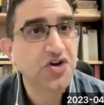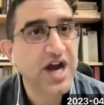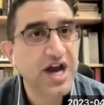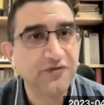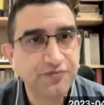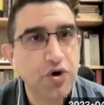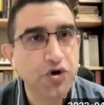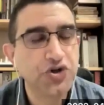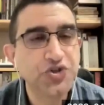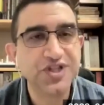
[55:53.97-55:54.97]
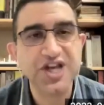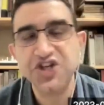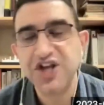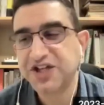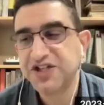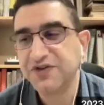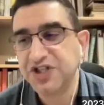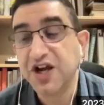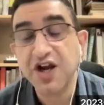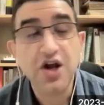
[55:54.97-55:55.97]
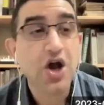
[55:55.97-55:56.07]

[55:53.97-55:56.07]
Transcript: kind of proto-Swadeshi activity.